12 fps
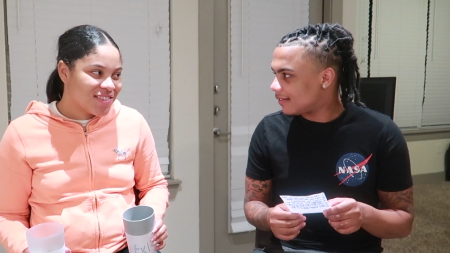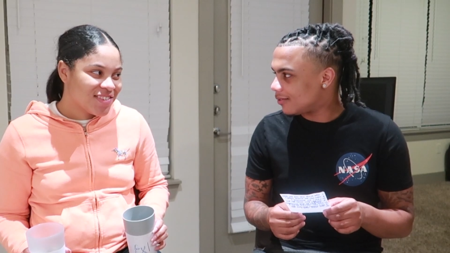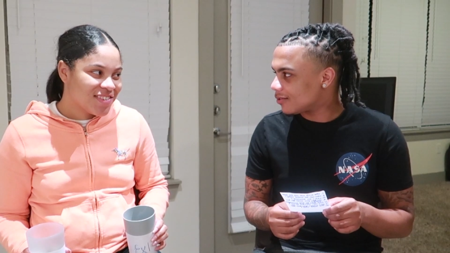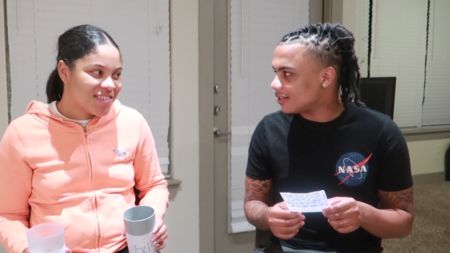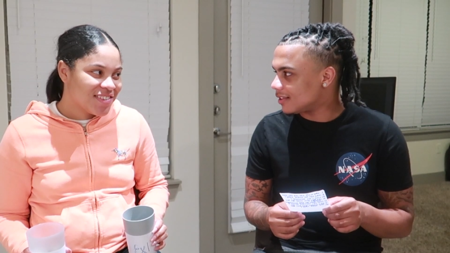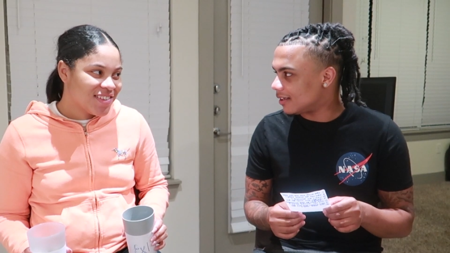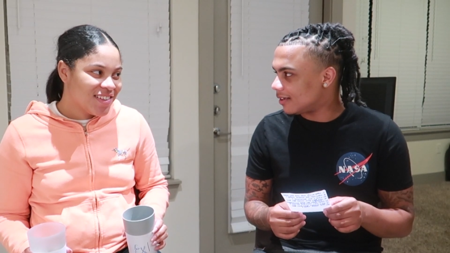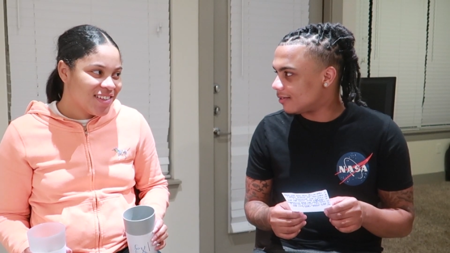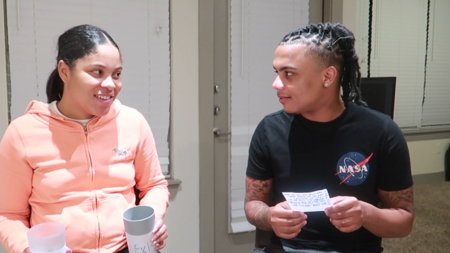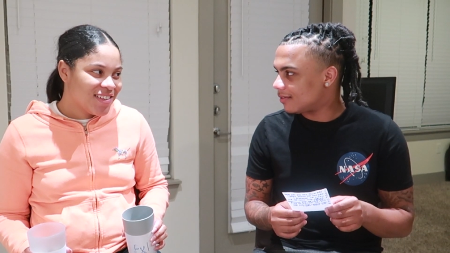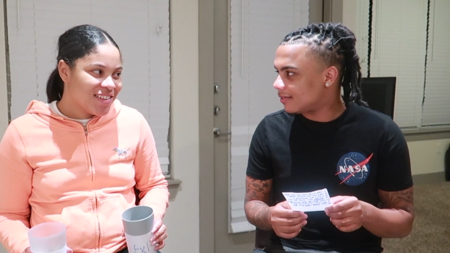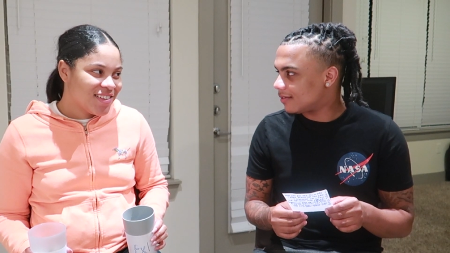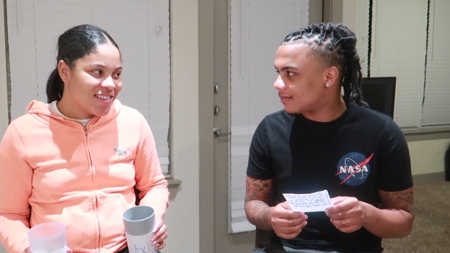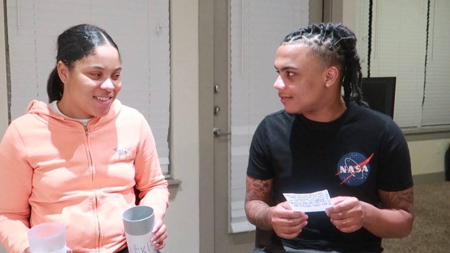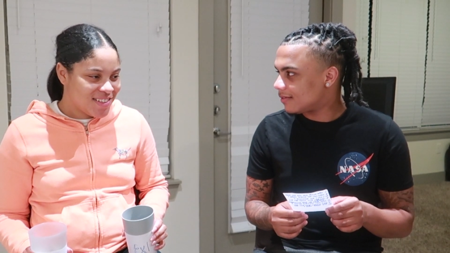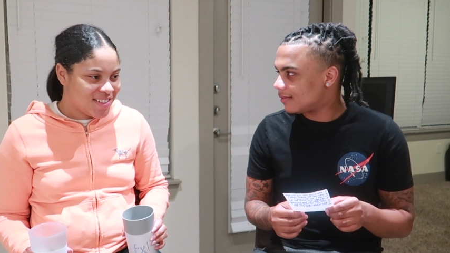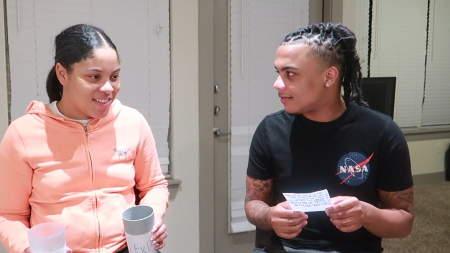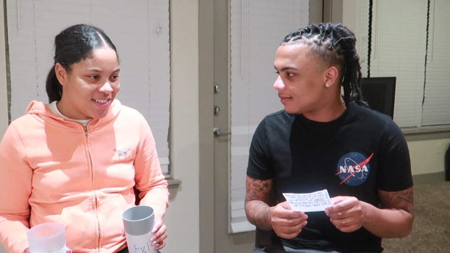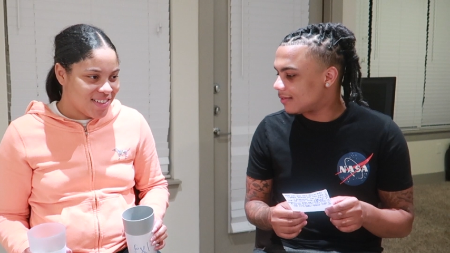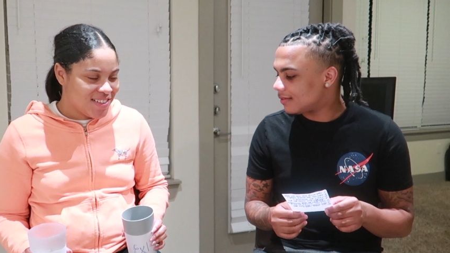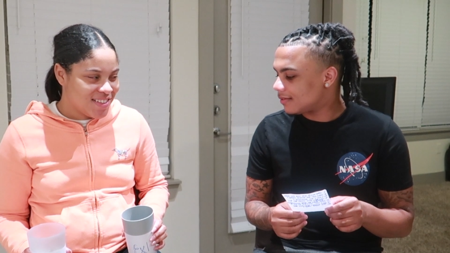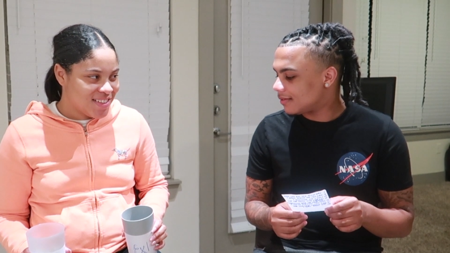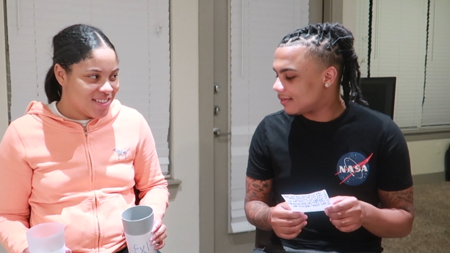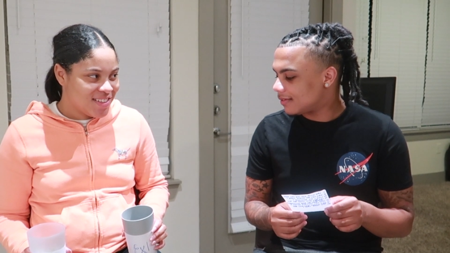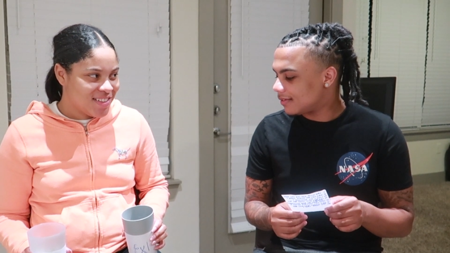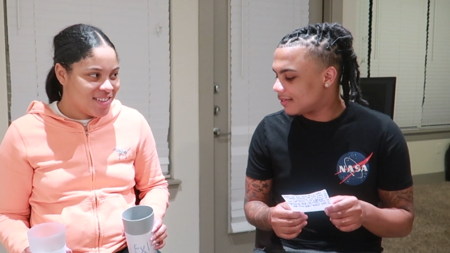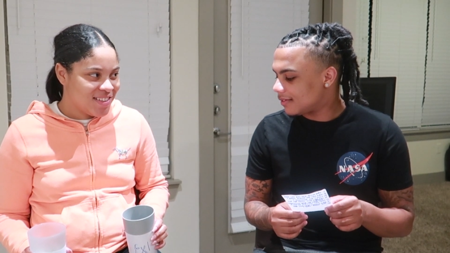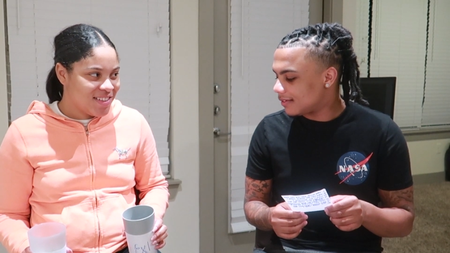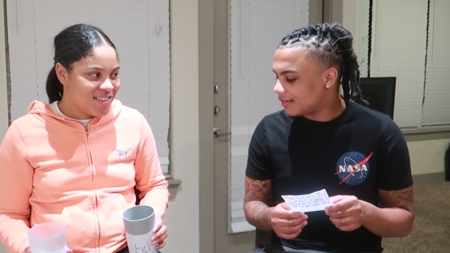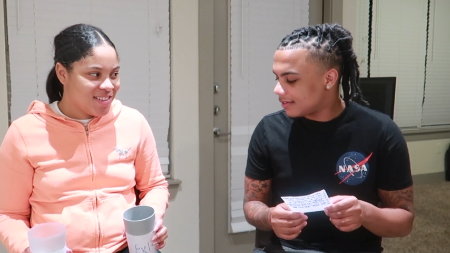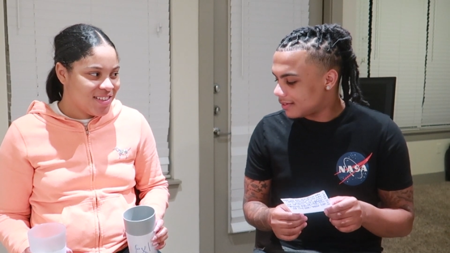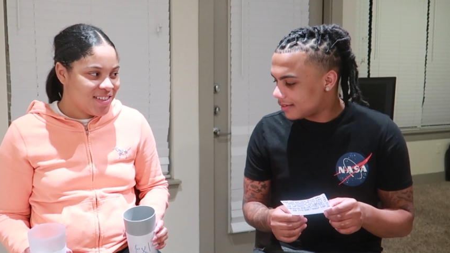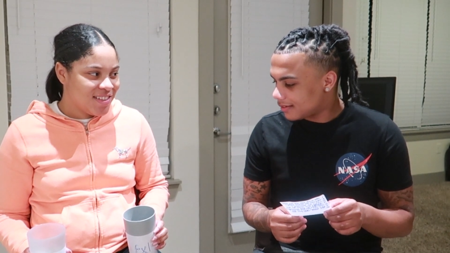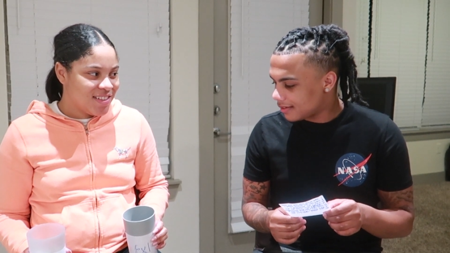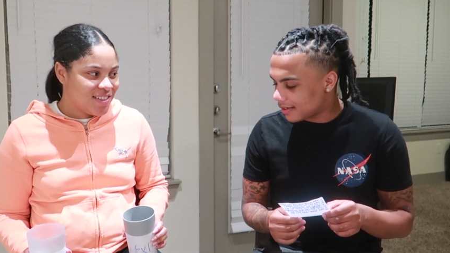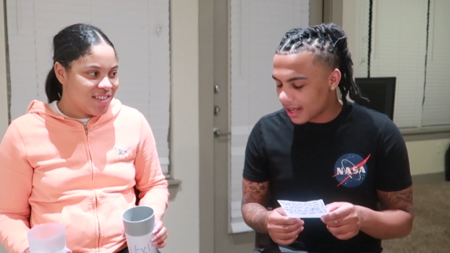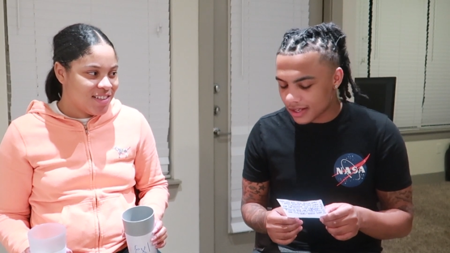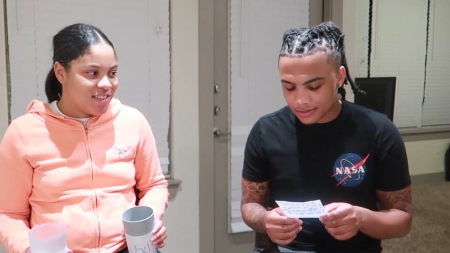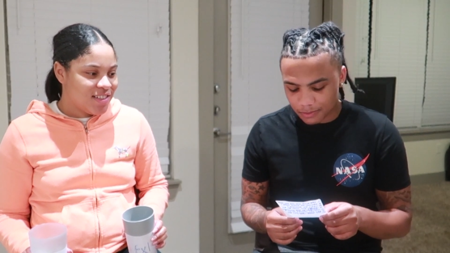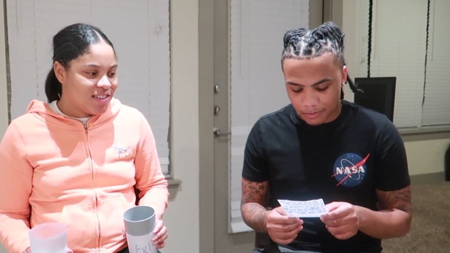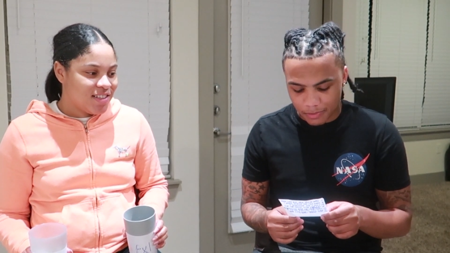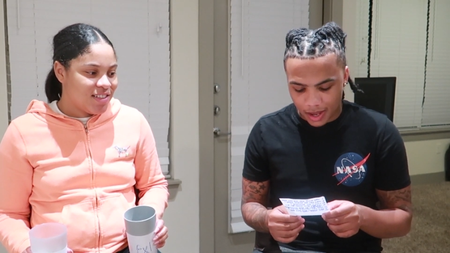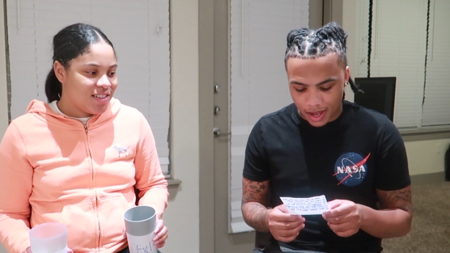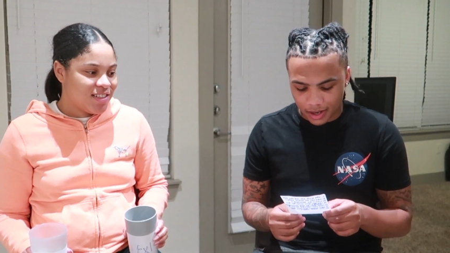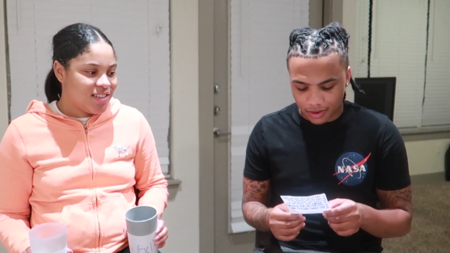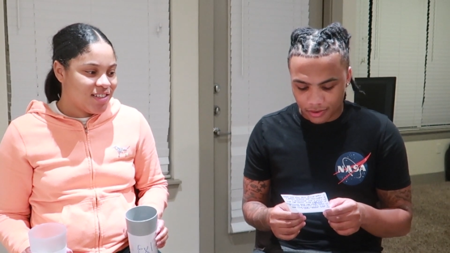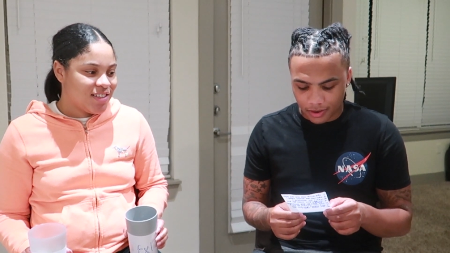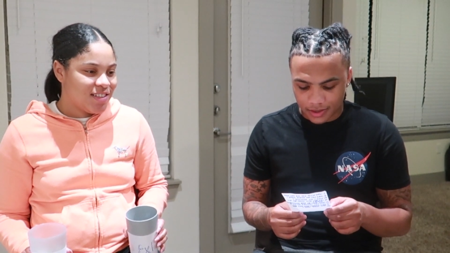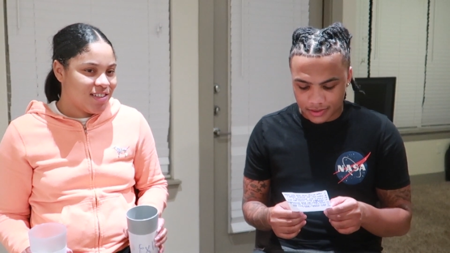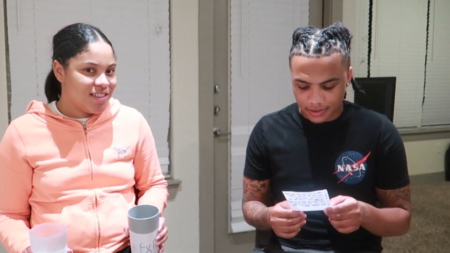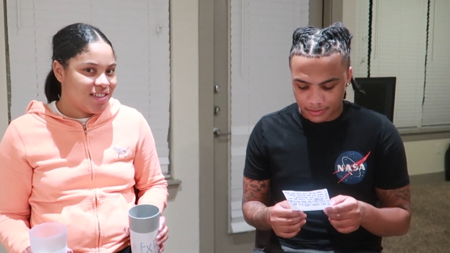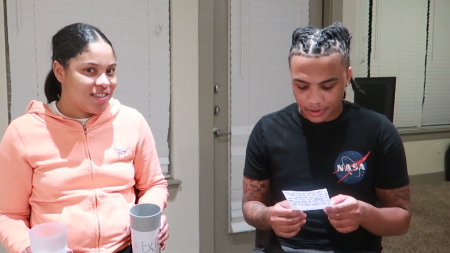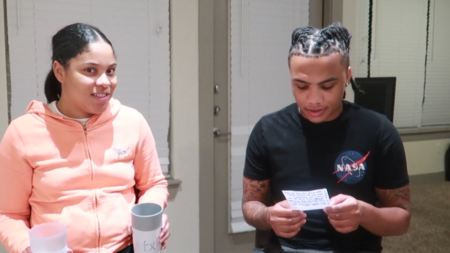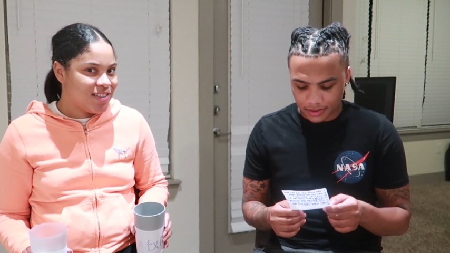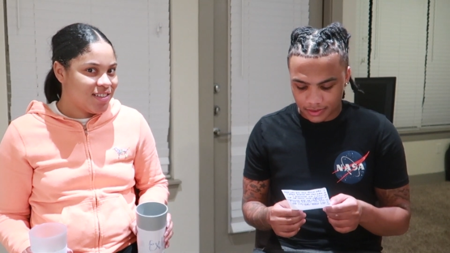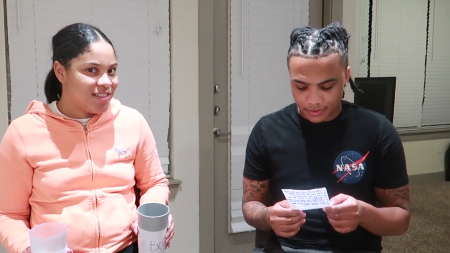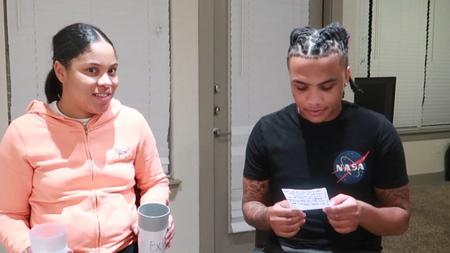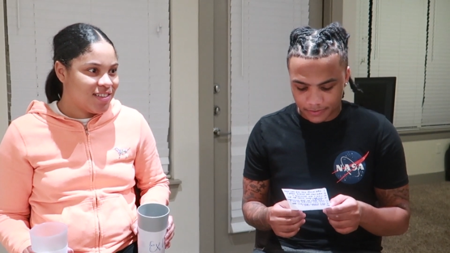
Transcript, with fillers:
Speaker 1: No, she don't. Yes, she does. That's mad crazy, bro.